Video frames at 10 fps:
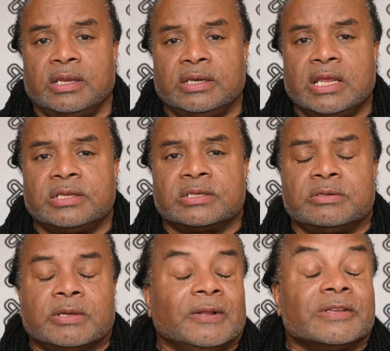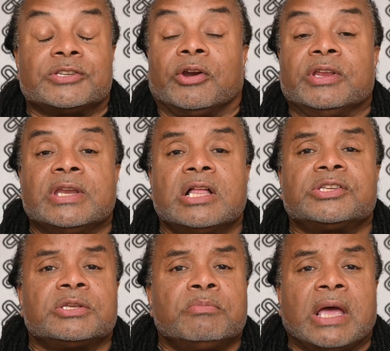Nelson
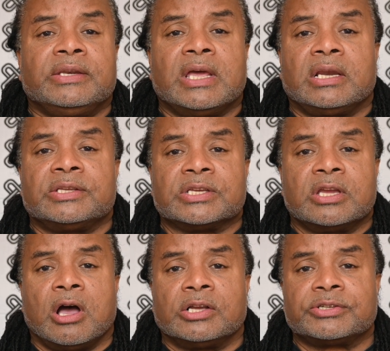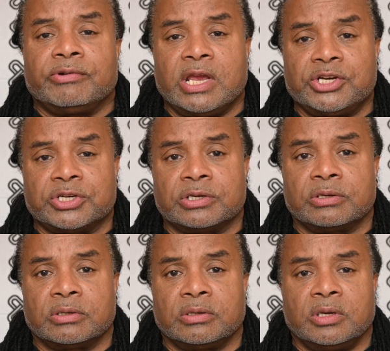Mandela's incarceration
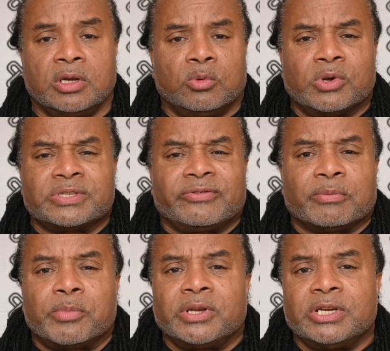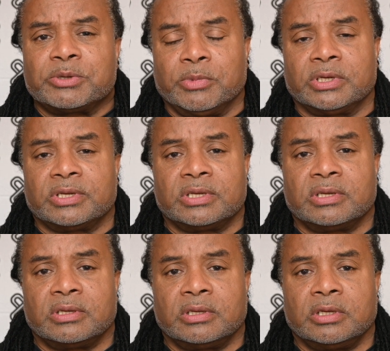wasn't for punishment,
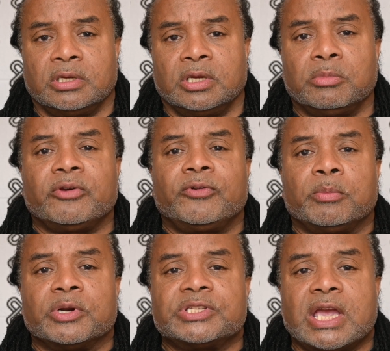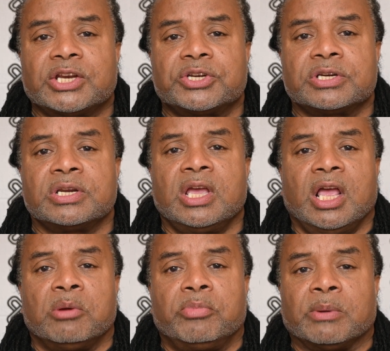but for protection
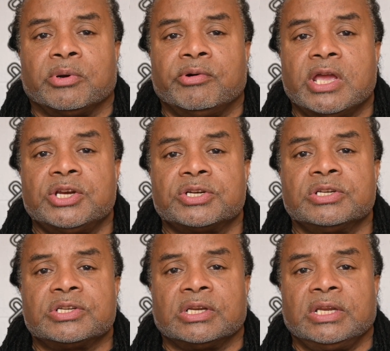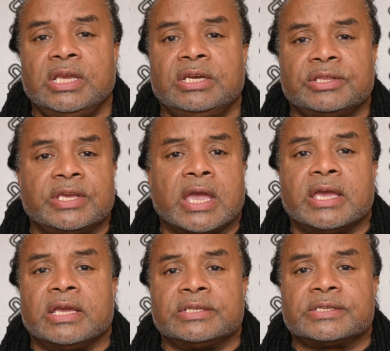and preparation to lead the
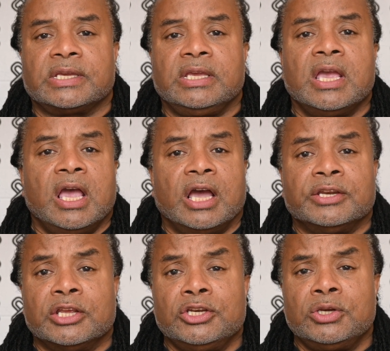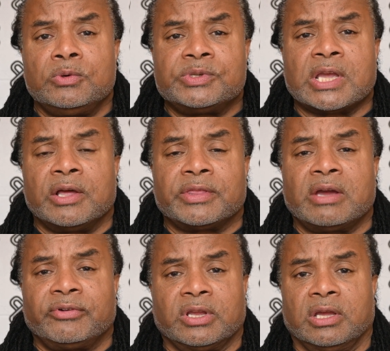ANC and a new South
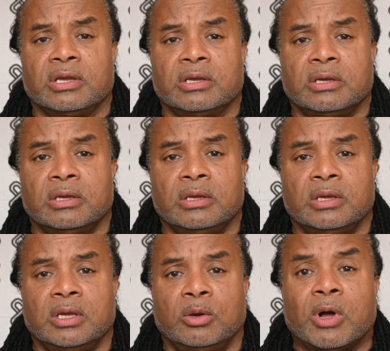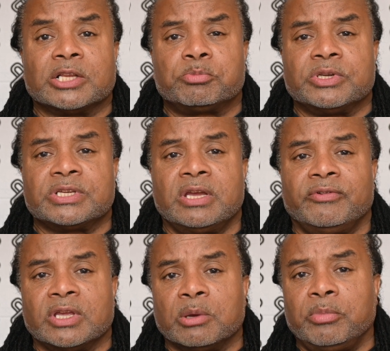Africa, whilst
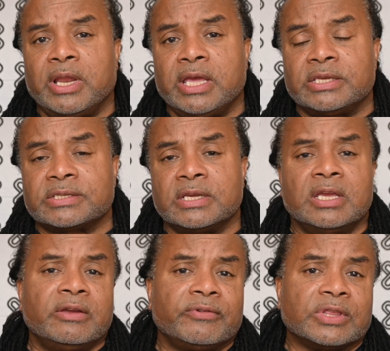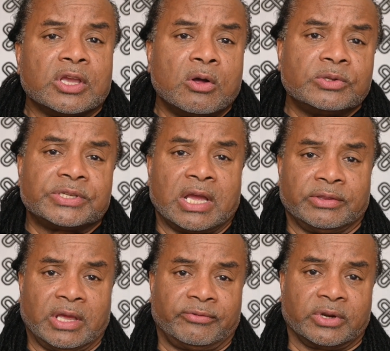preserving a place for the old
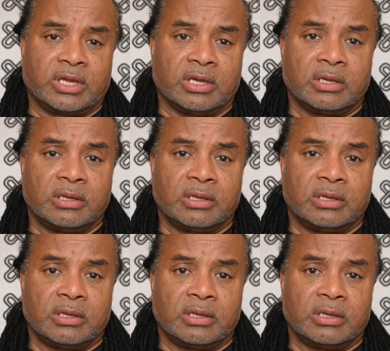South Africa